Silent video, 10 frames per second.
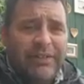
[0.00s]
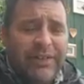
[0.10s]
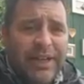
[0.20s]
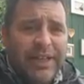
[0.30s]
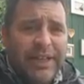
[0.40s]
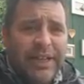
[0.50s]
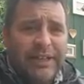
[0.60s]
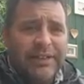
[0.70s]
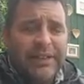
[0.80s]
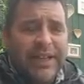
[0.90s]
I really
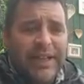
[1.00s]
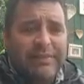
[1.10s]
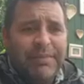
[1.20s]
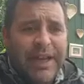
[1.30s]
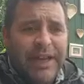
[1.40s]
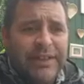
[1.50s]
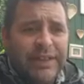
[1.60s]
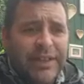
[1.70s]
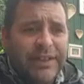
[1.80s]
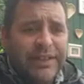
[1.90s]
can't get it in my
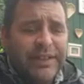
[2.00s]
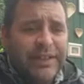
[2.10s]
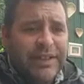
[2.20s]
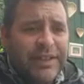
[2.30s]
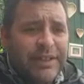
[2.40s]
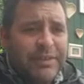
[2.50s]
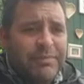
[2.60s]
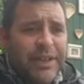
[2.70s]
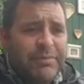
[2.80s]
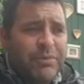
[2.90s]
head that the
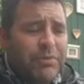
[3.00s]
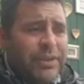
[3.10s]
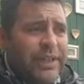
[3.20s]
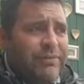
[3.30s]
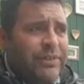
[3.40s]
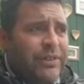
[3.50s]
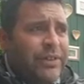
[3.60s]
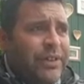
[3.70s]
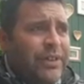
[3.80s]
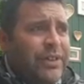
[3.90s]
people would
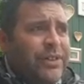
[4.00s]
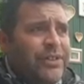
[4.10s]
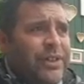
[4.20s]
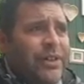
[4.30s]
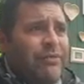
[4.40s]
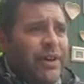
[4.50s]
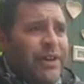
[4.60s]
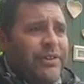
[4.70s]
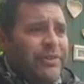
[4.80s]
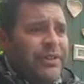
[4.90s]
even turn
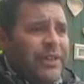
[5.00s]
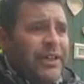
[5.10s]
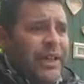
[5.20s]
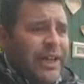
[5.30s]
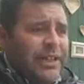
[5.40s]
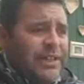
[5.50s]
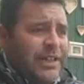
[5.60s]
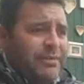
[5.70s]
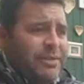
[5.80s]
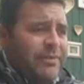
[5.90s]
round and
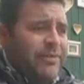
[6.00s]
accept a